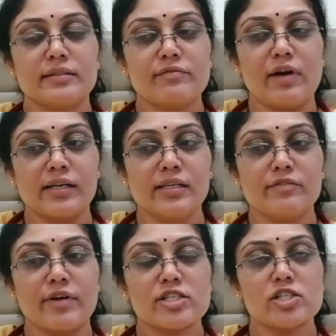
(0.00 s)
The viral
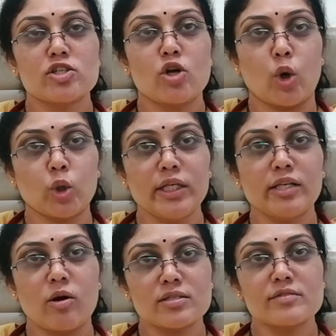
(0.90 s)
infection not only
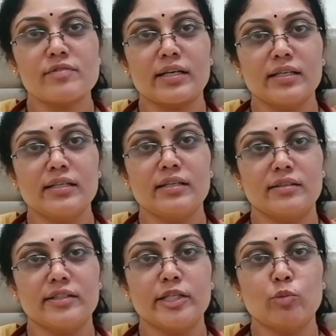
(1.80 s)
causes
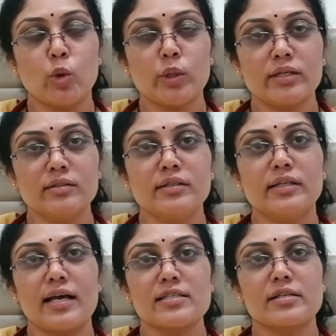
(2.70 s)
viral pneumonia, it
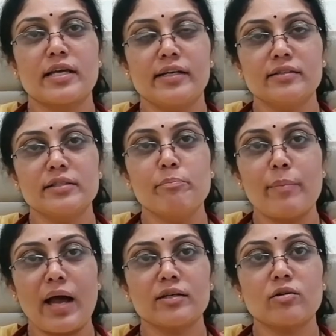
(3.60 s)
has a greater
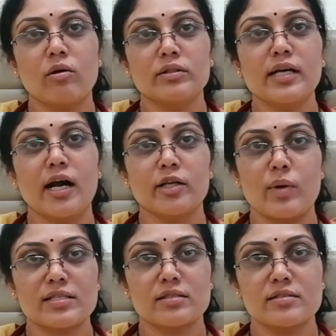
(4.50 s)
impact on the
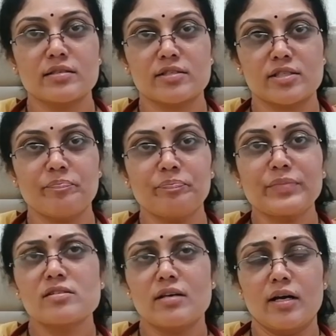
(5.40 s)
cardiovascular system.
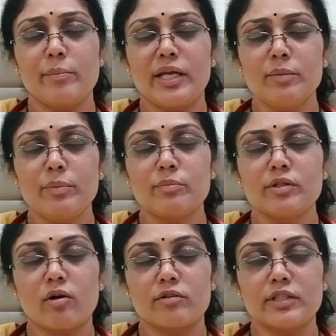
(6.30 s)
Many
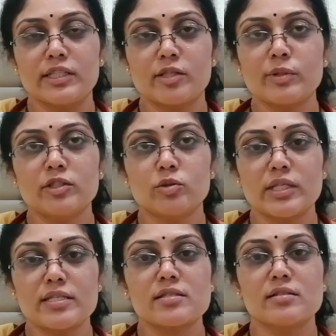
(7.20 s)
people are vulnerable to
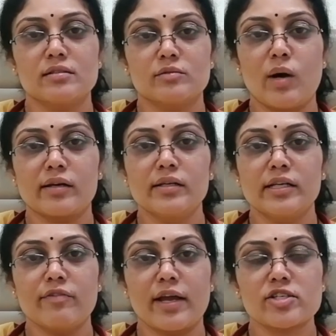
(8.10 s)
this viral
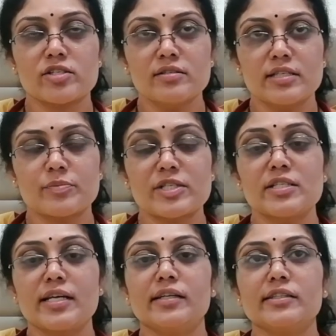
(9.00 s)
infection,
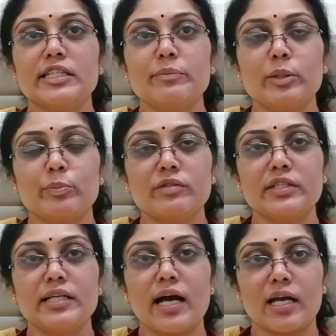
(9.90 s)
especially elderly people
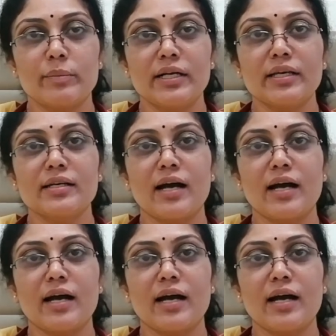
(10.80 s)
with diabetic,